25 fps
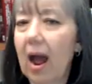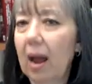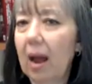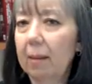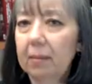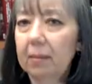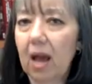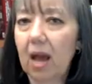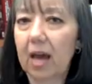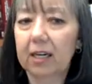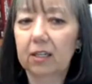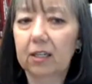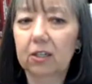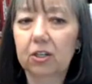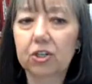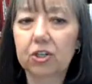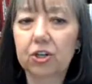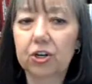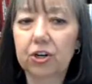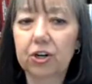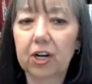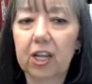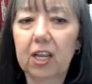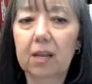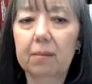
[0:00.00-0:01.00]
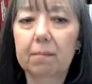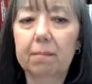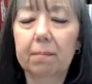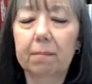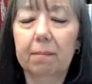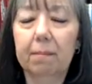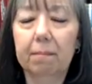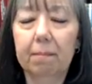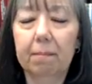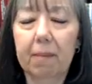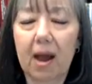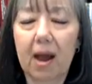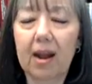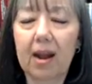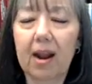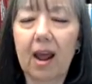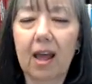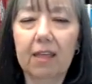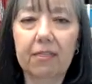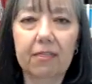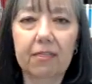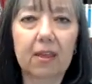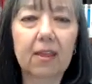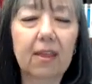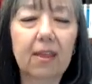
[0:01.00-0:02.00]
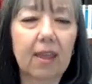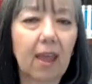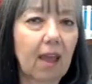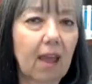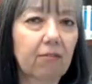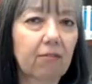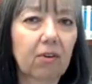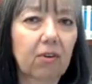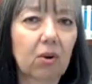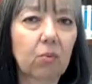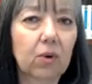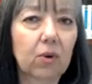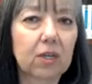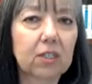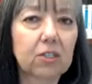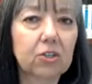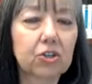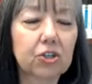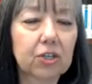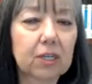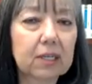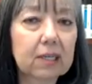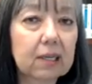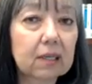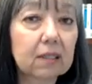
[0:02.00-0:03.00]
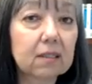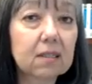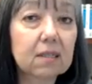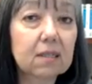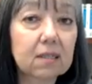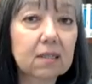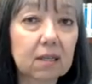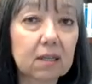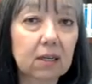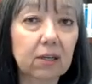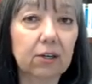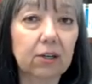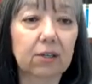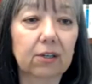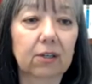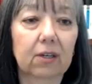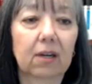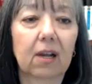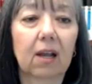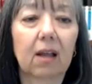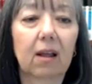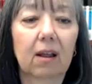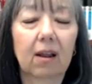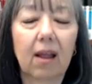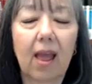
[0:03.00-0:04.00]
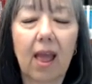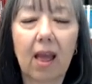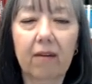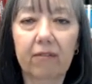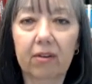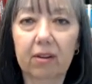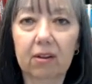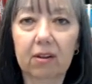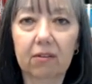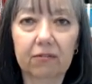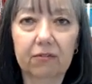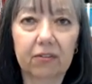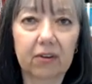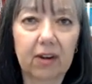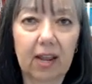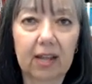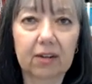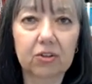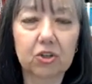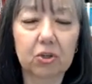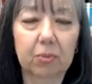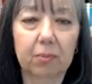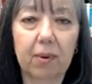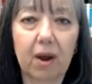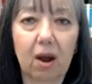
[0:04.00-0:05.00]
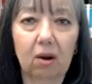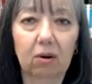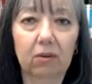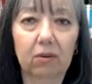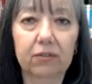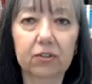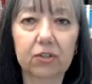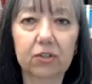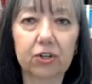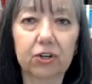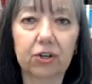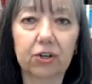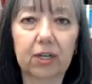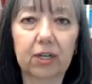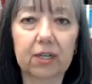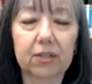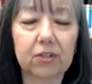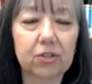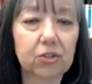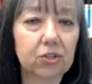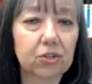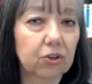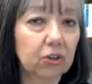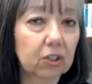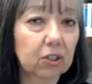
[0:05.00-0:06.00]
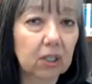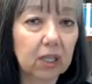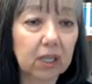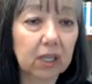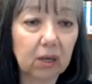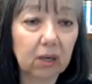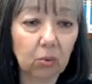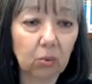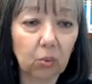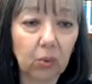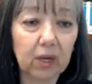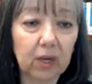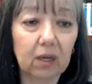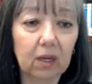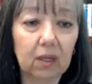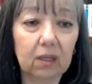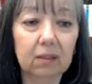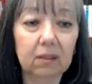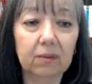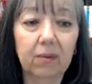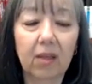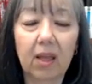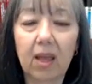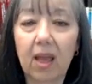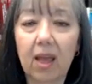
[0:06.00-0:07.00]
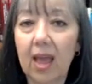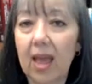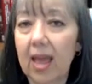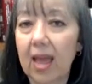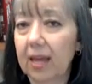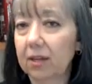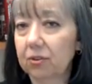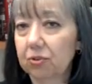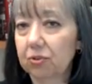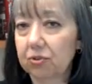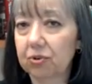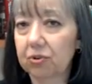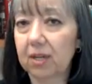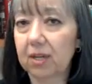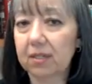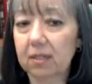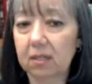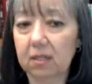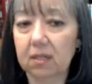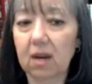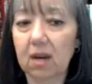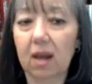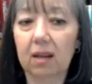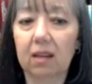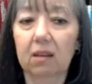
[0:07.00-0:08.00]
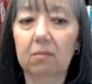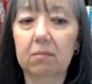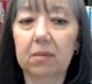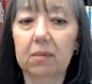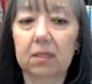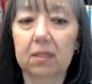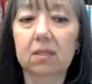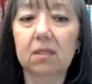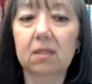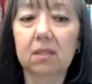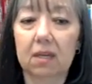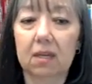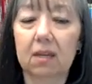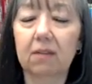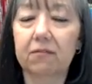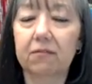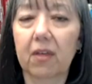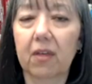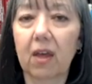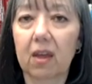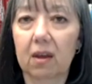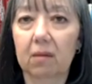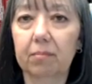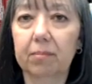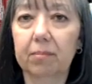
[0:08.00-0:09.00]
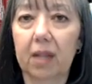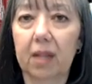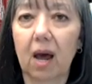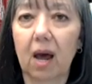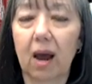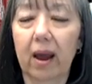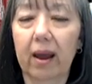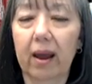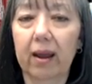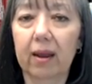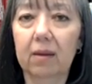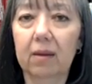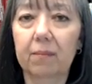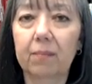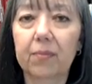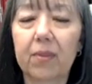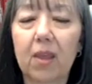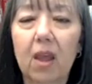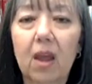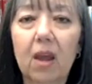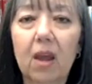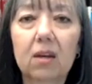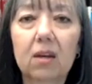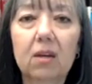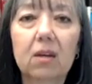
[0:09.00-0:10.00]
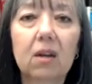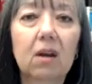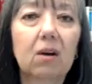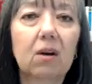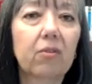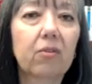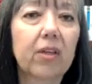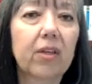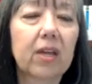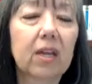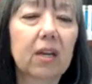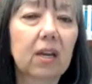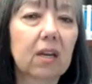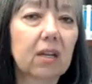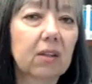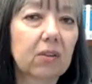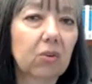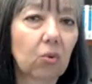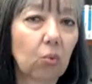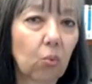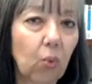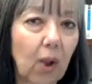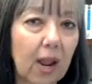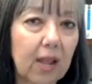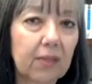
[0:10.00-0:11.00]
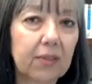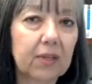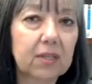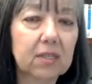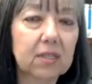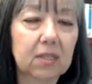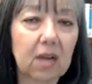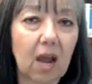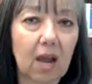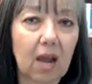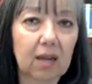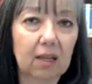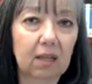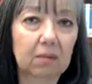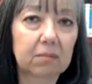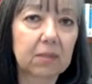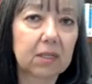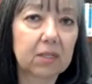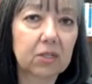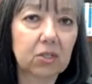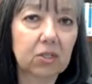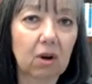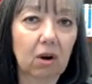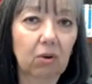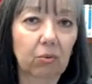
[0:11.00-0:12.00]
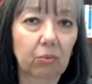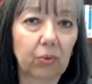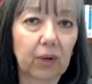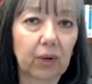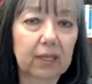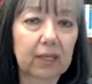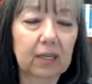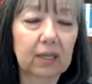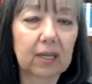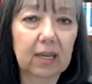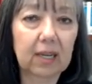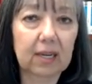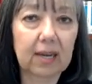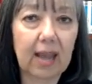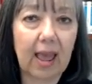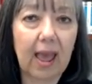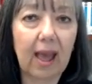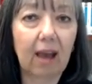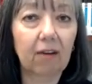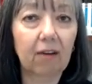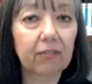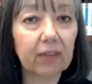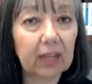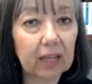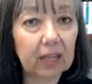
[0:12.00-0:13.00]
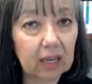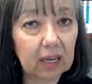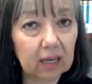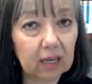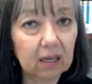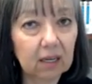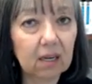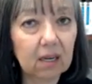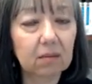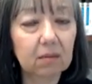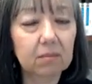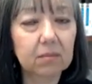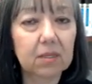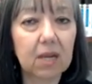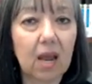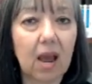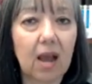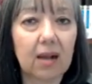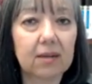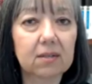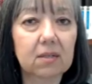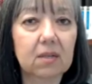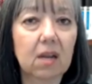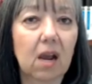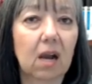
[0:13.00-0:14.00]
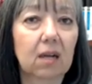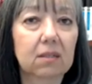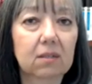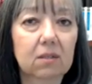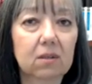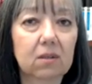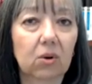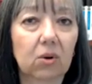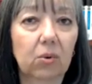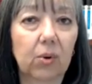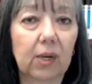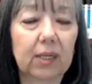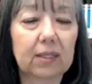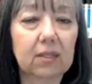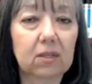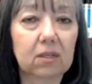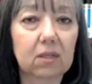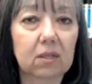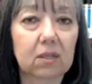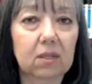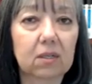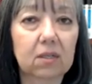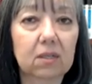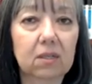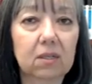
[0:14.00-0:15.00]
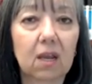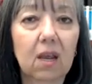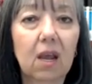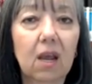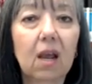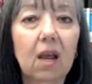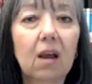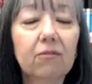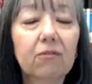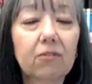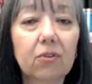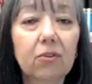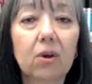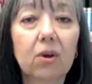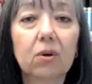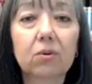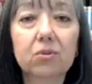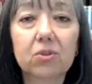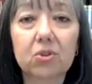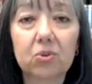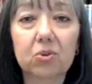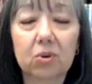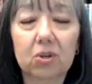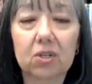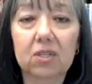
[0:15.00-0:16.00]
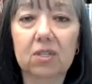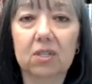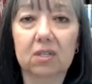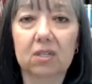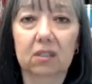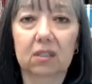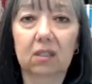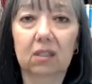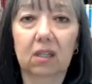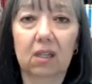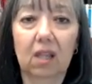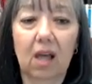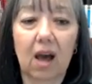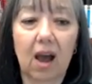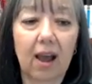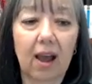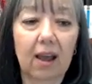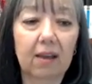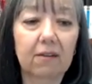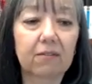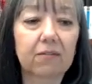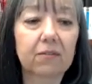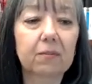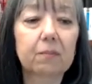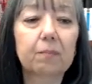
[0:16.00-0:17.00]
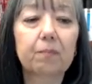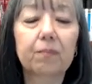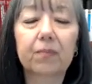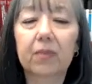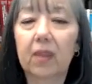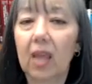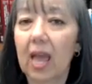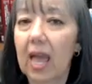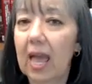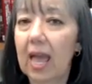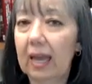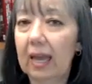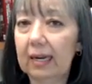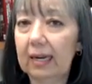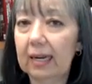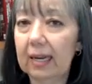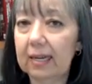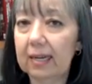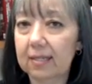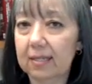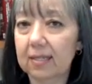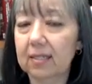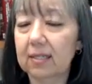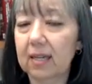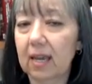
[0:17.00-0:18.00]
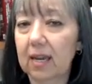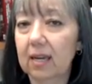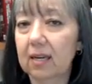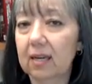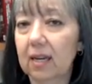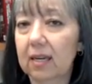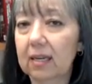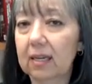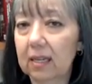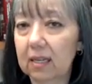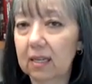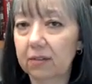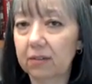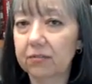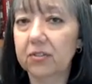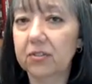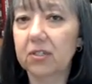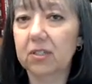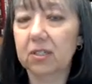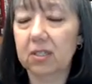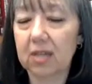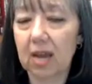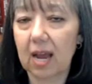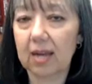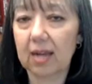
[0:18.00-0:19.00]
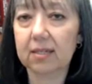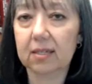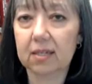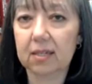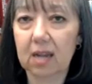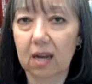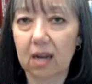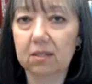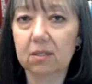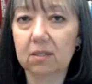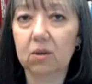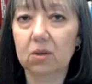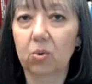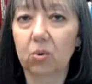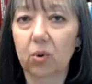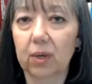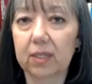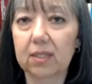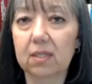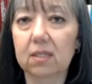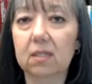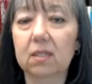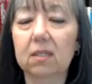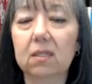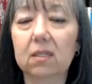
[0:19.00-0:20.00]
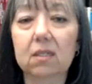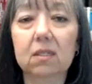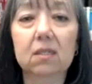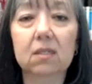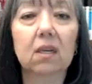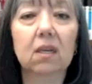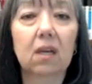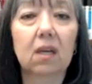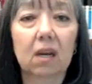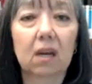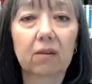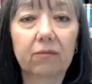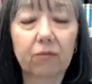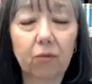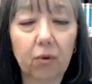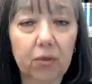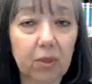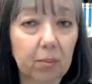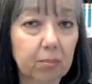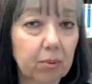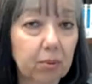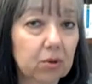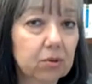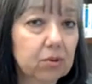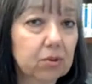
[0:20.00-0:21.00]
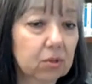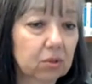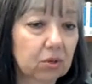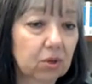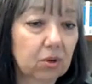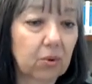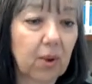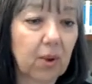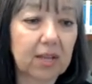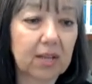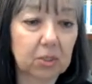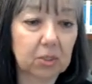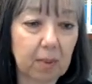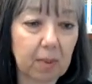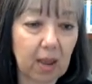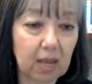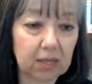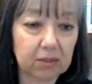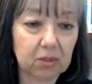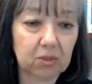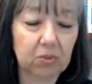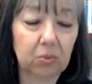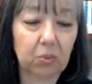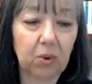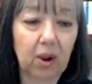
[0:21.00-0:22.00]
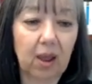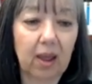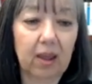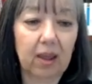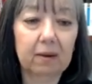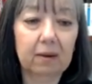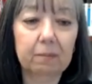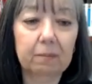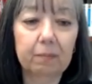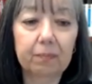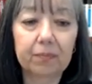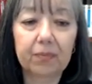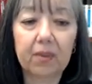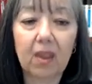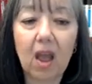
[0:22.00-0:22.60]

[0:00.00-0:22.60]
I'm not an attorney, but I think everyone should consider having a financial power of attorney, certainly a will and trust documents if they apply. Know that the way these documents are written can have income tax consequences for those who are still alive and estate and gift tax consequences for the person who has passed away.